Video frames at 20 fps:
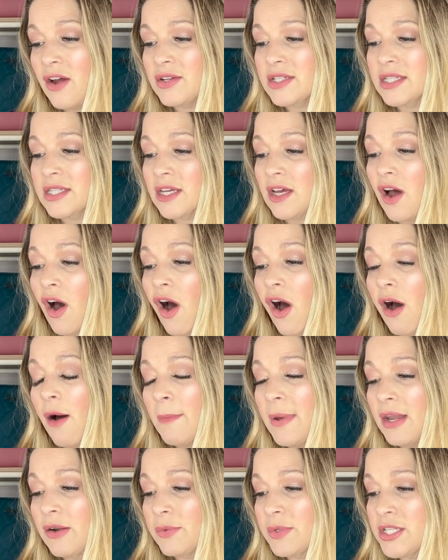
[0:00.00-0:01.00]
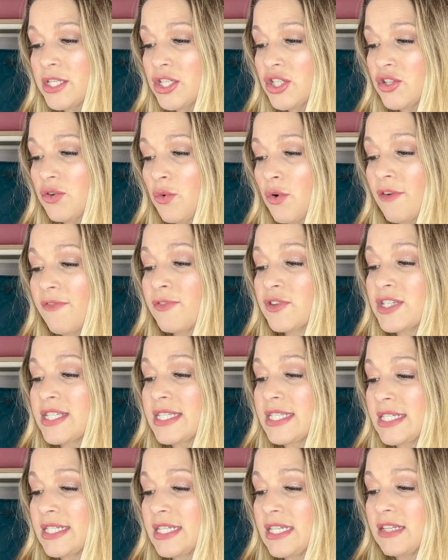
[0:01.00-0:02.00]
It's the Calm and Restore for
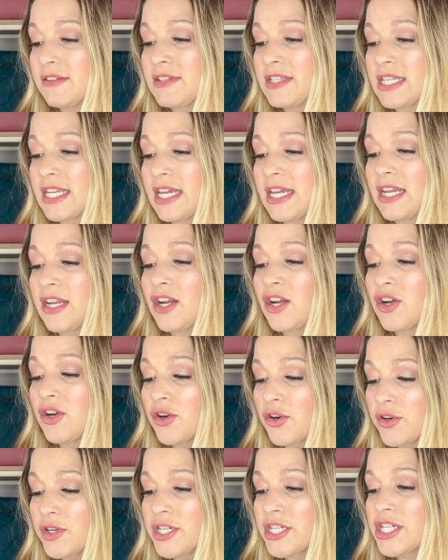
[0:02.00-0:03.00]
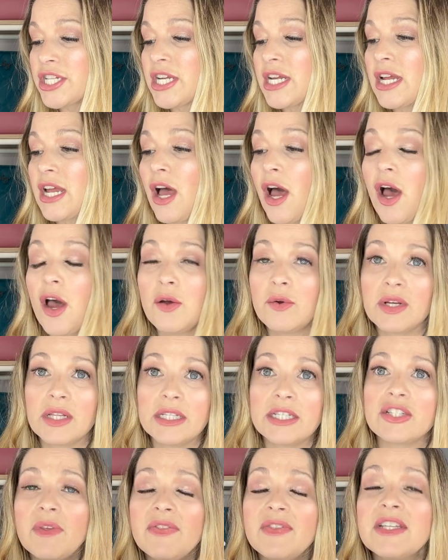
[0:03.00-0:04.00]
Sensitive Skin Nourishing Oat Cleanser.